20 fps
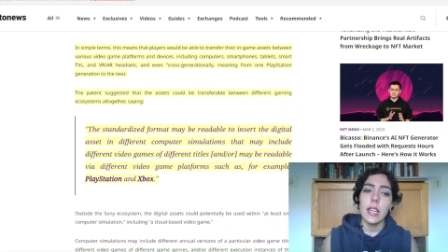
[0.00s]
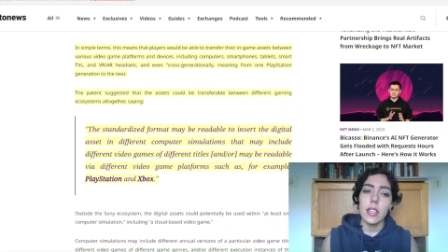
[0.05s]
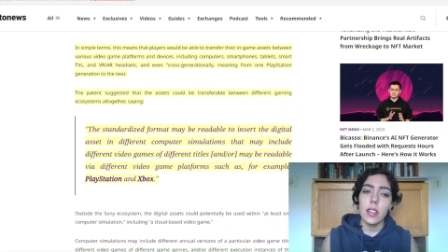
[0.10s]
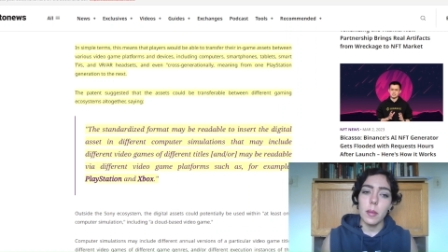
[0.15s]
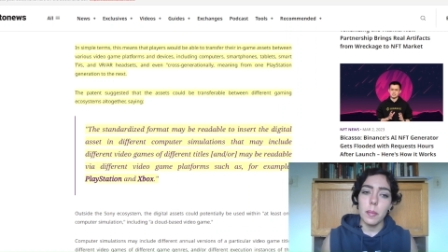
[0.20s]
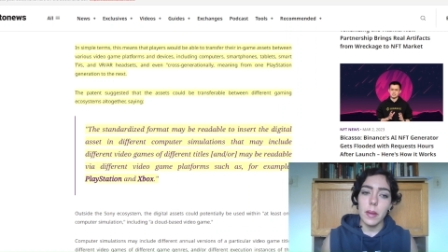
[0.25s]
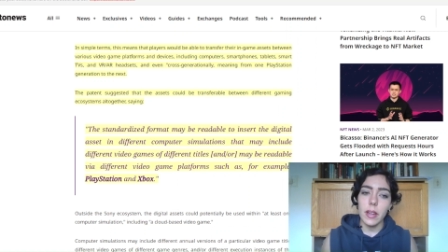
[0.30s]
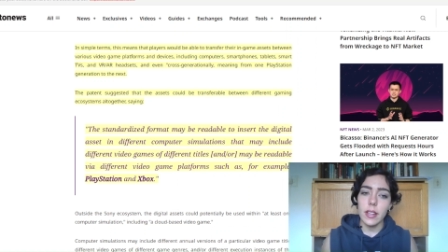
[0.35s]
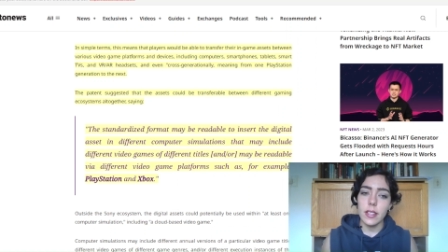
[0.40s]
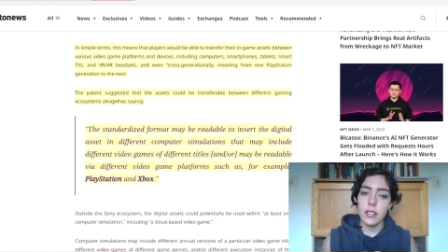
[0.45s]

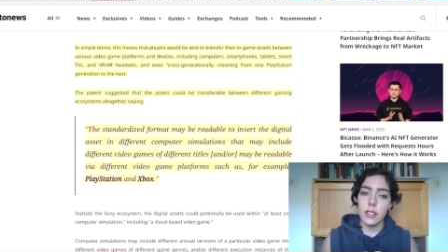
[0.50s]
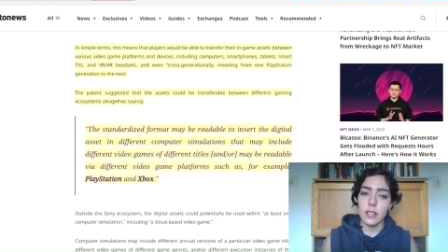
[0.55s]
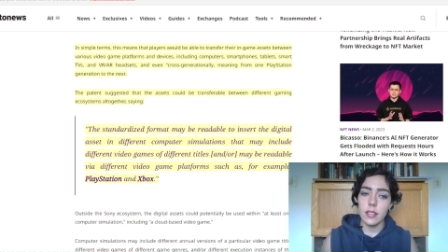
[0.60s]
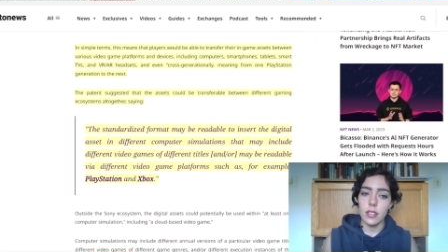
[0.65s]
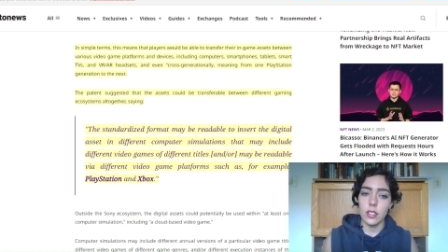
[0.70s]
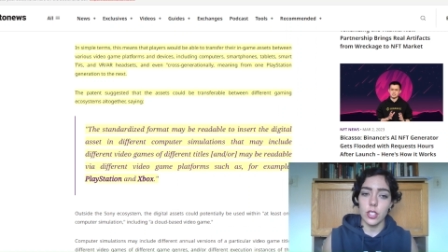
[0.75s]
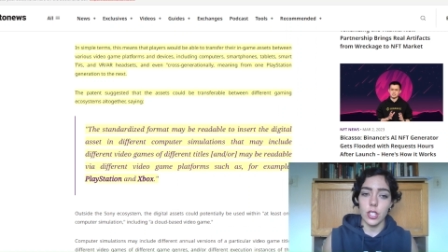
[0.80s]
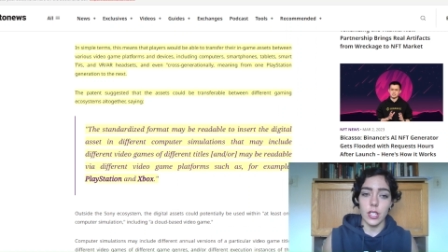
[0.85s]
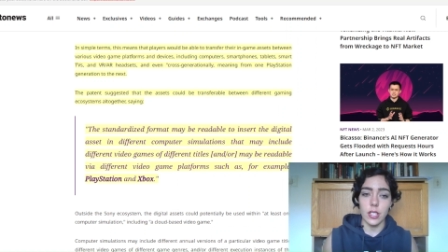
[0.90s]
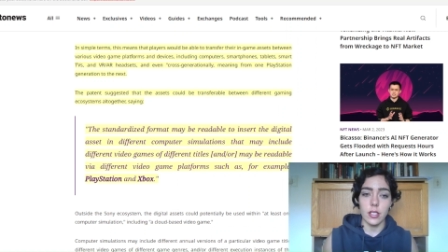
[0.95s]
The patent
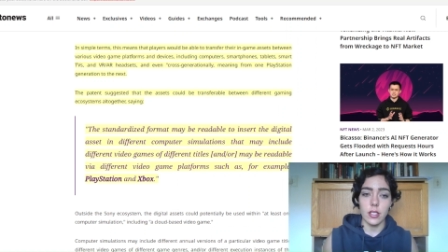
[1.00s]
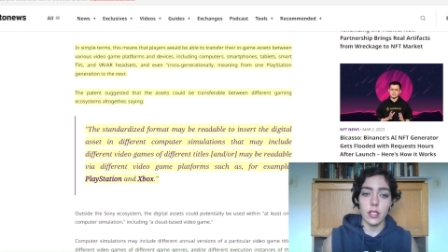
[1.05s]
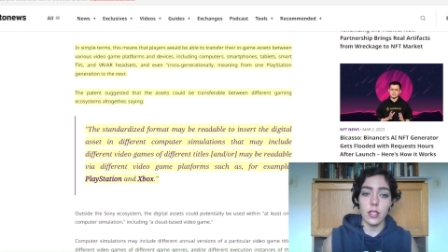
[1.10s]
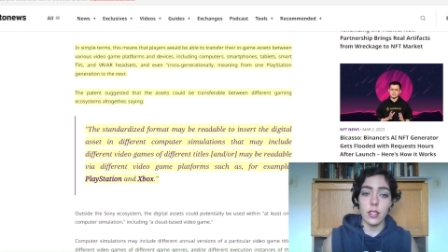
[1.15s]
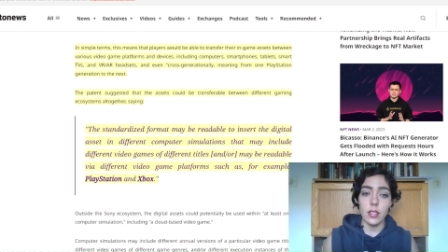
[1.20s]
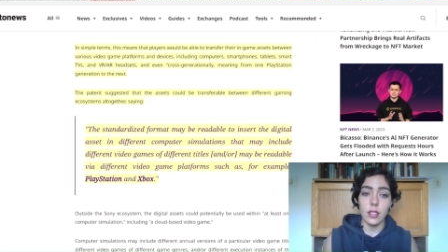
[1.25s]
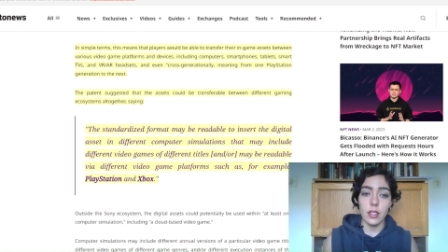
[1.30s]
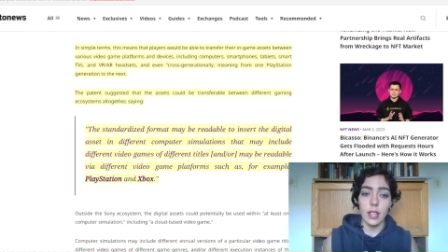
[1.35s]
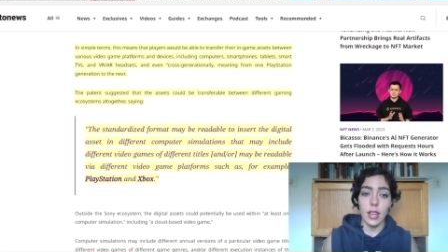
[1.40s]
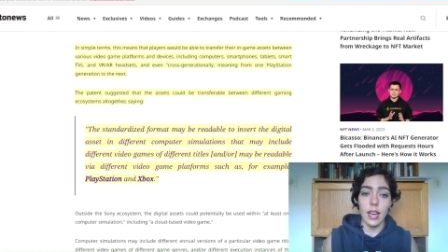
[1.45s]

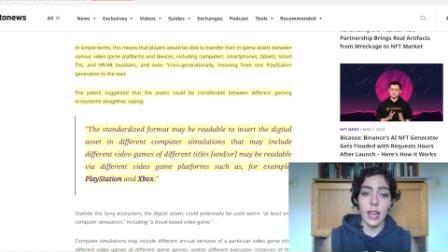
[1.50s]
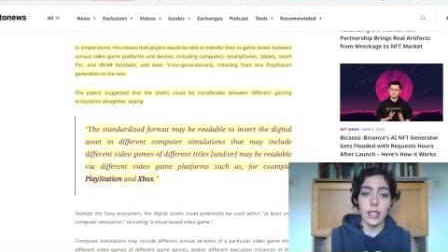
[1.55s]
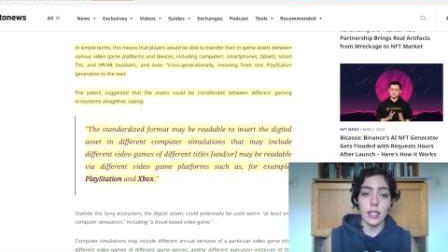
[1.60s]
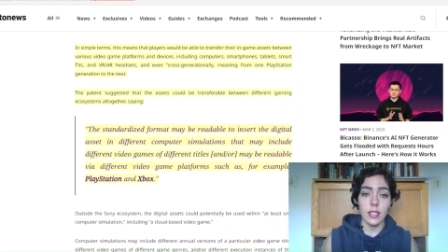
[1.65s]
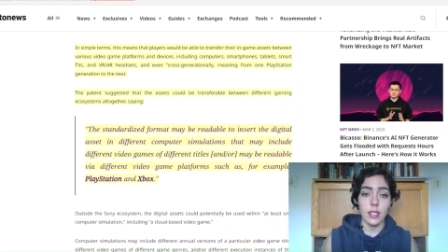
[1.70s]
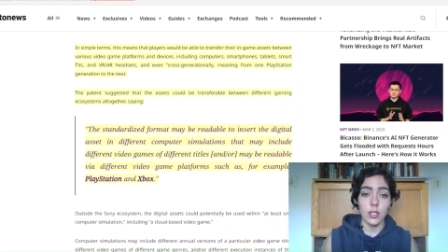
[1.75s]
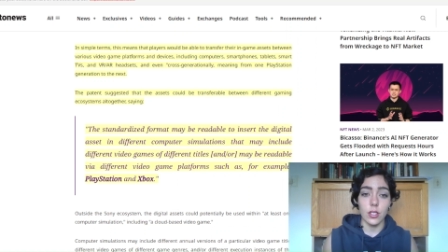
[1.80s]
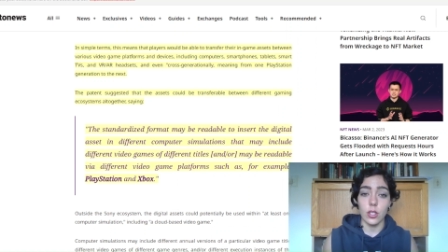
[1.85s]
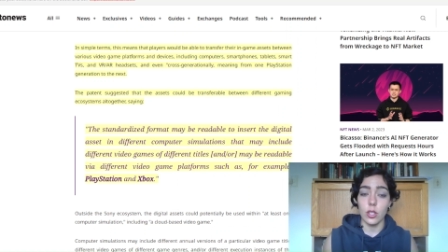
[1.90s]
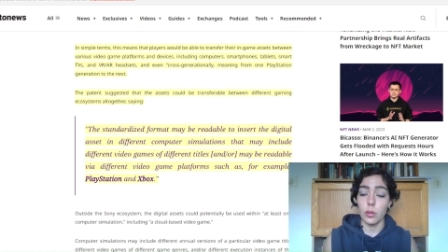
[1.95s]
suggested that the
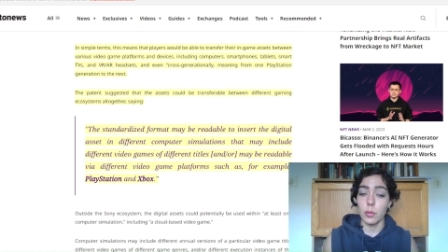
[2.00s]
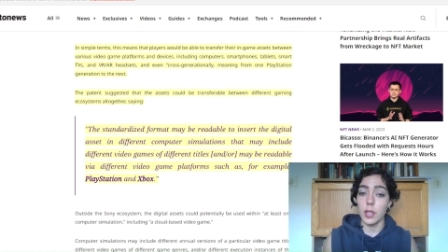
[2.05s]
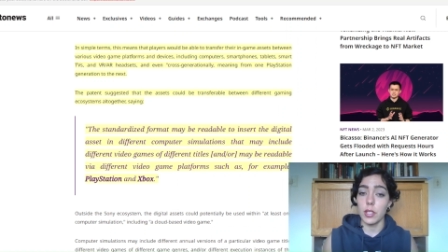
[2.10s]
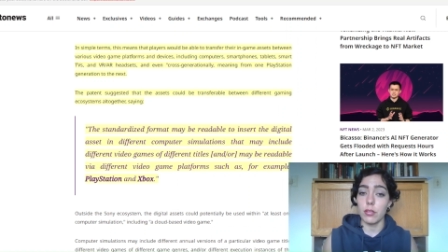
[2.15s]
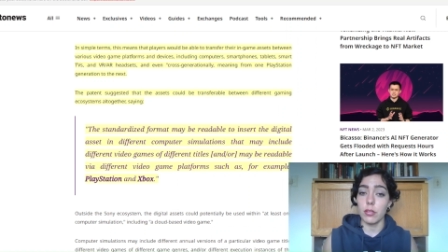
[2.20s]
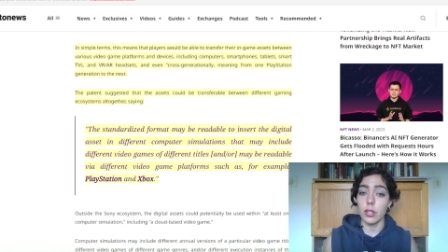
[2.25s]
assets could be